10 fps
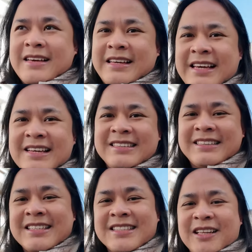Ayan,
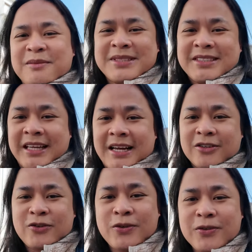nasa labas na
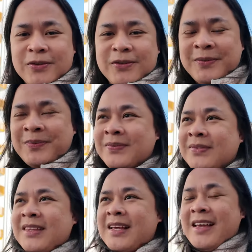ako.
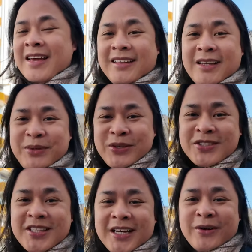And I'm
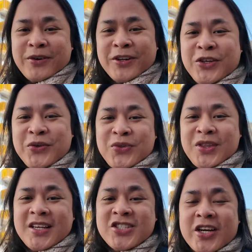using our new
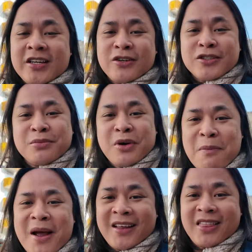DJI Osmo
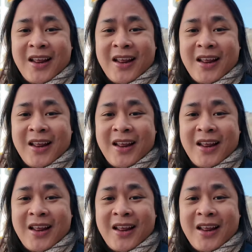Pocket